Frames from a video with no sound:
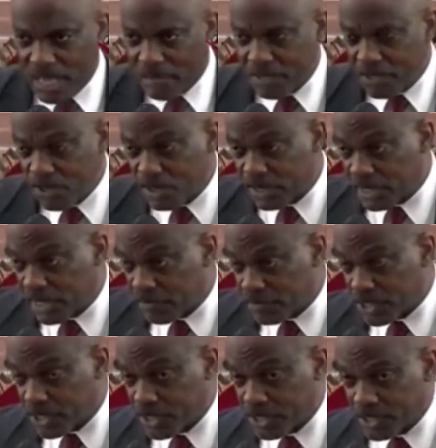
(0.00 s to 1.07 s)
I mean, you look at
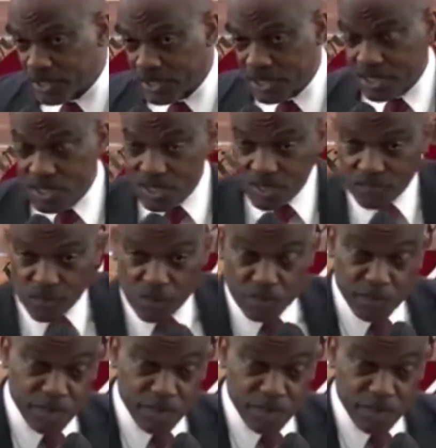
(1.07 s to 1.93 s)
every church, their list of all